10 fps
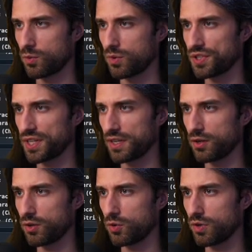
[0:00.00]
What I can
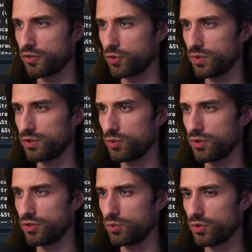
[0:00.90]
always do
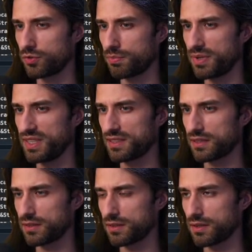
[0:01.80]
is a
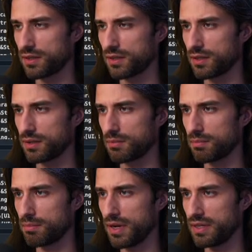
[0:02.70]
split
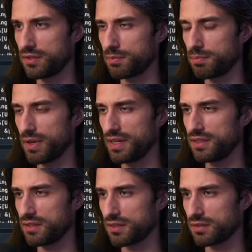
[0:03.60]
by
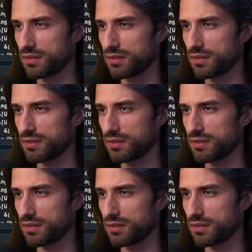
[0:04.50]
space.